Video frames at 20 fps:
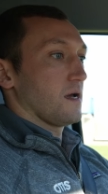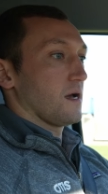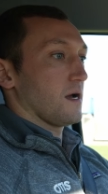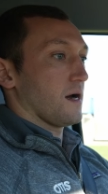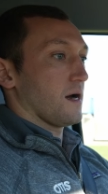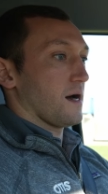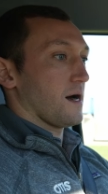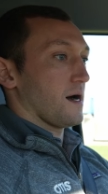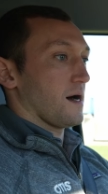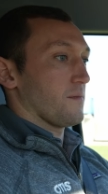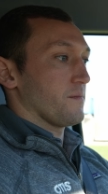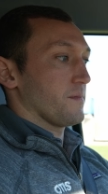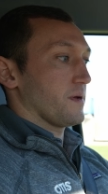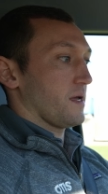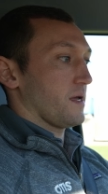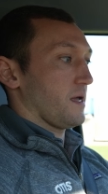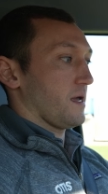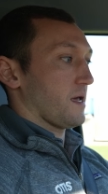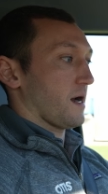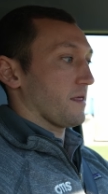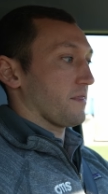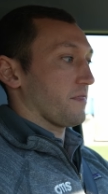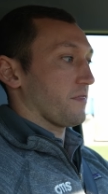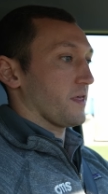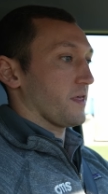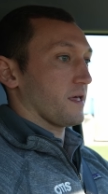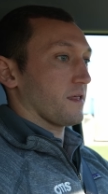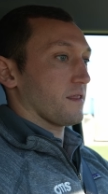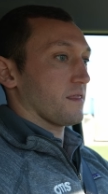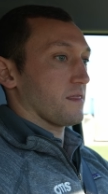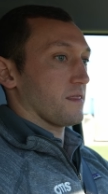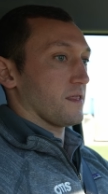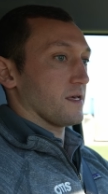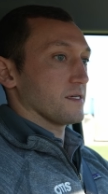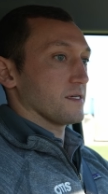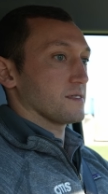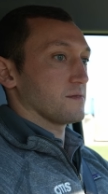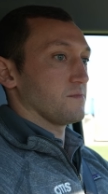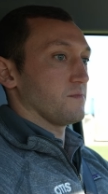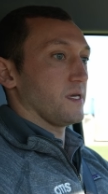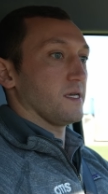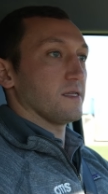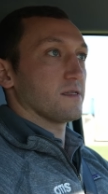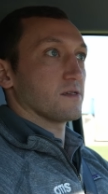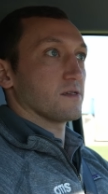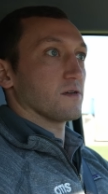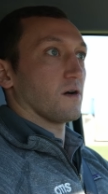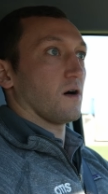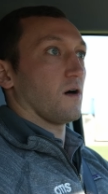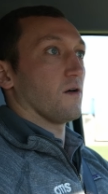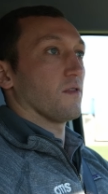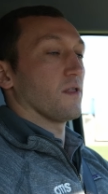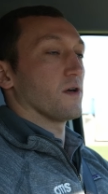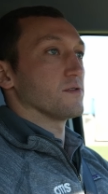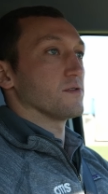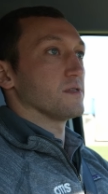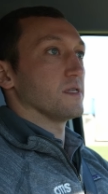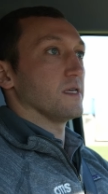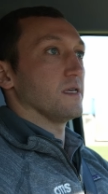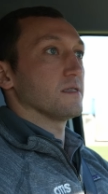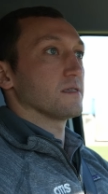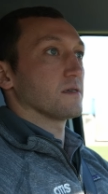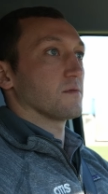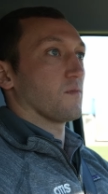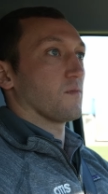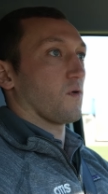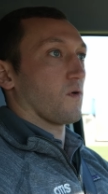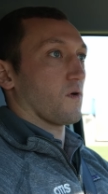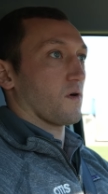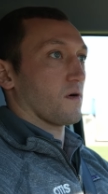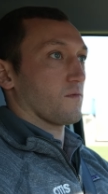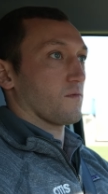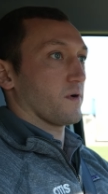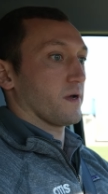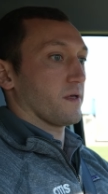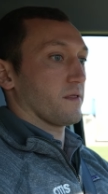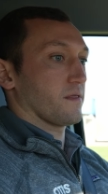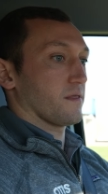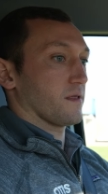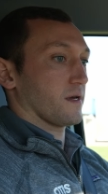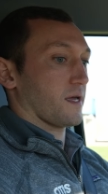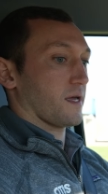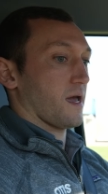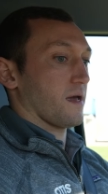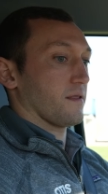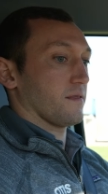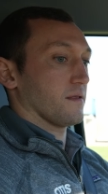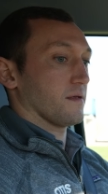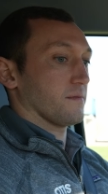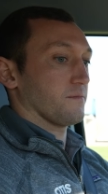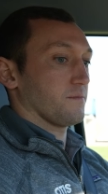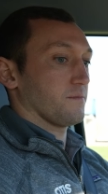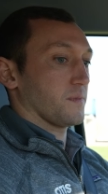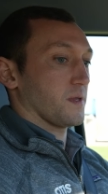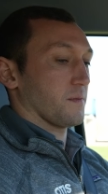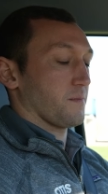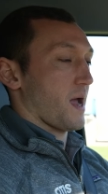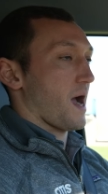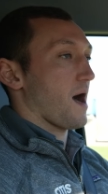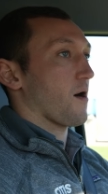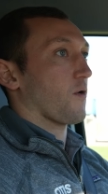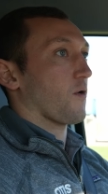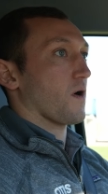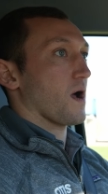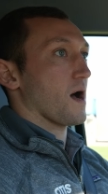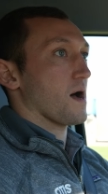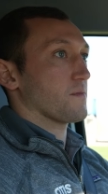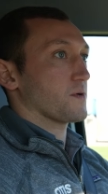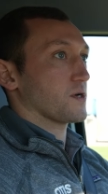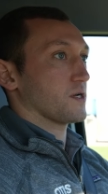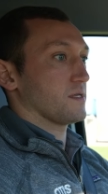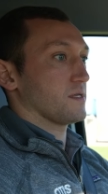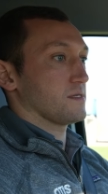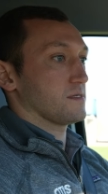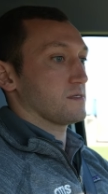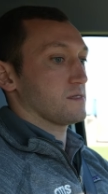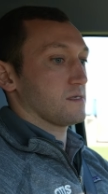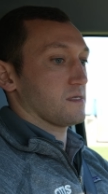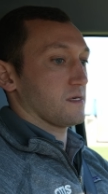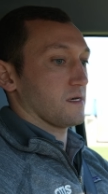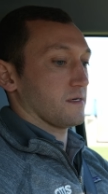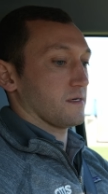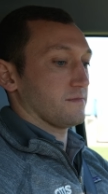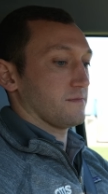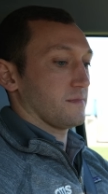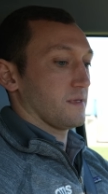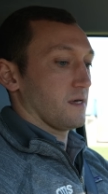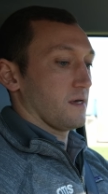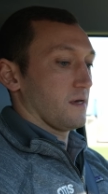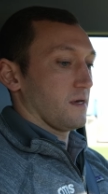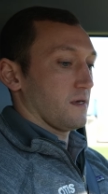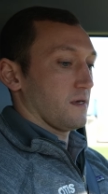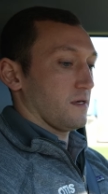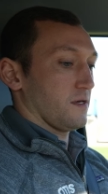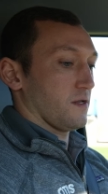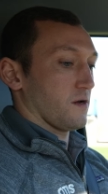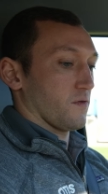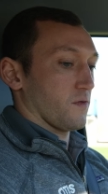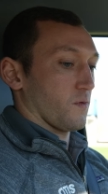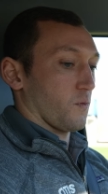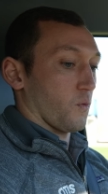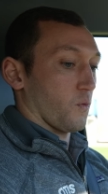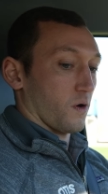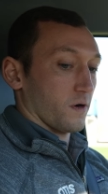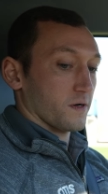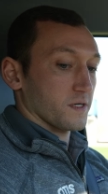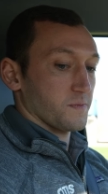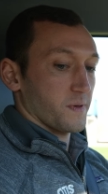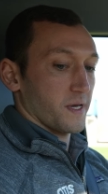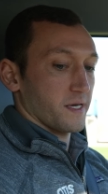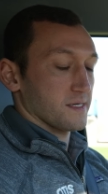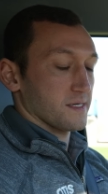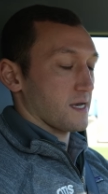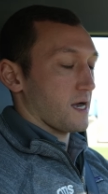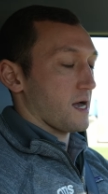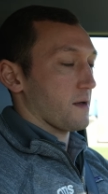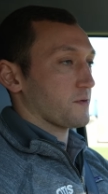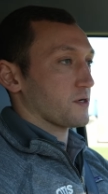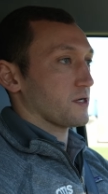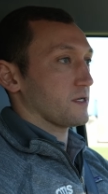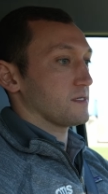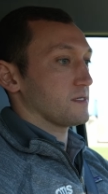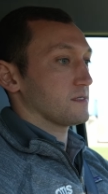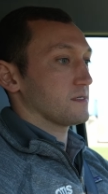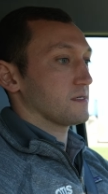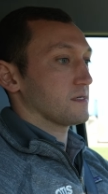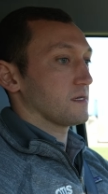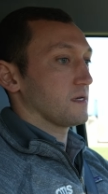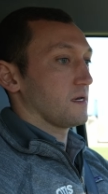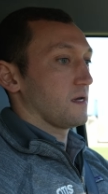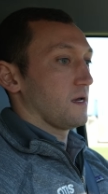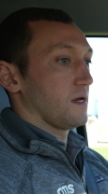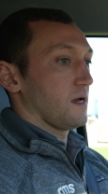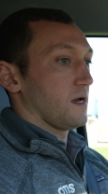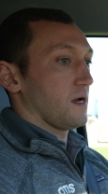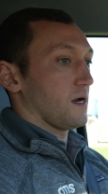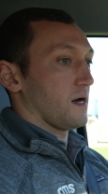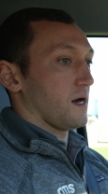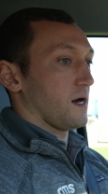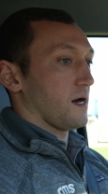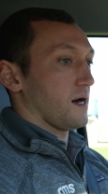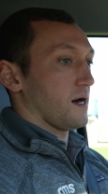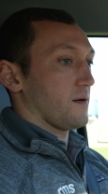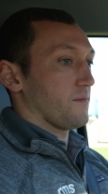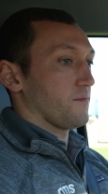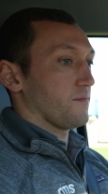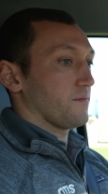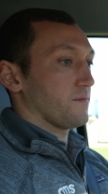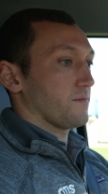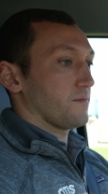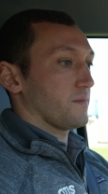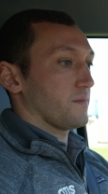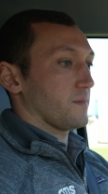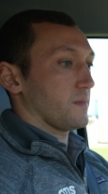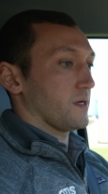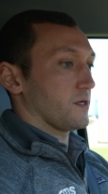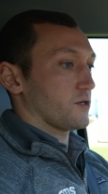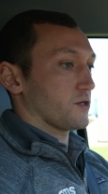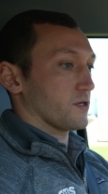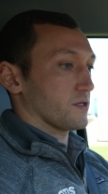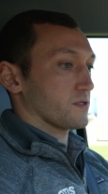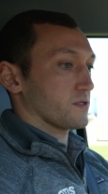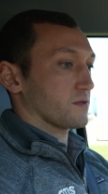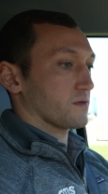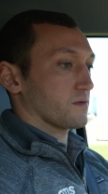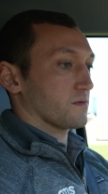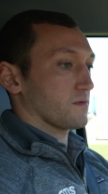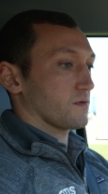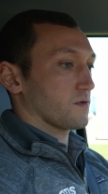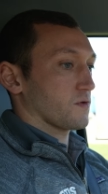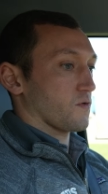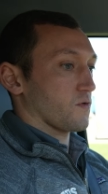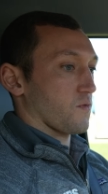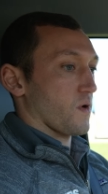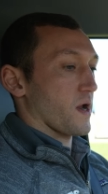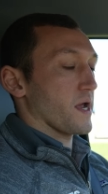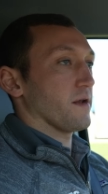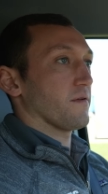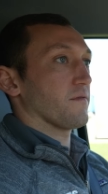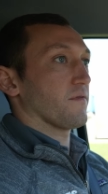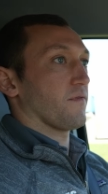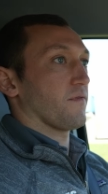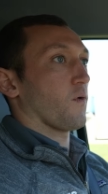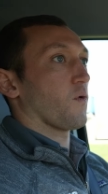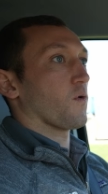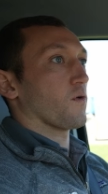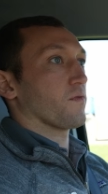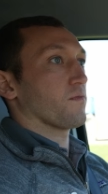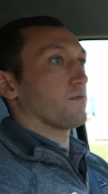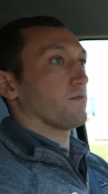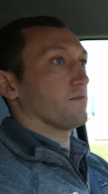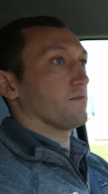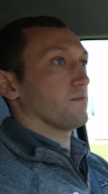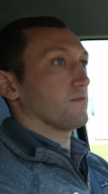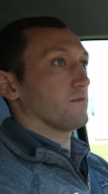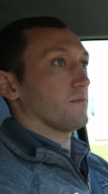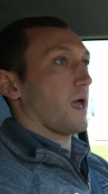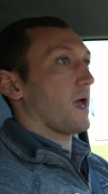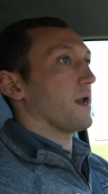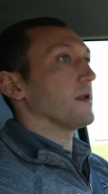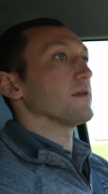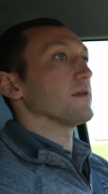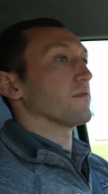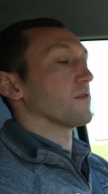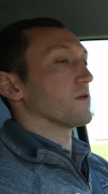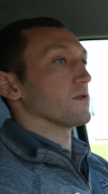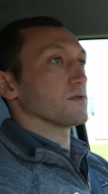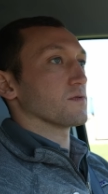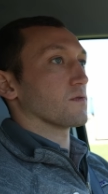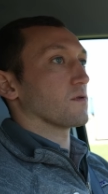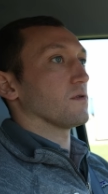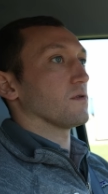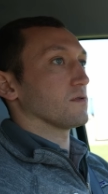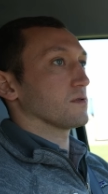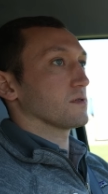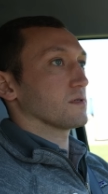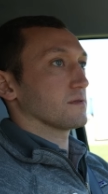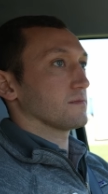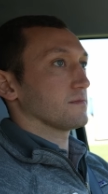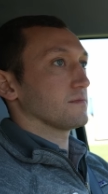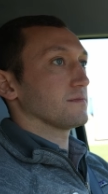Um, and I think this meets all those needs and more with again the, the power options, the you know, the workspace options. Um, it's just great for any of those roles.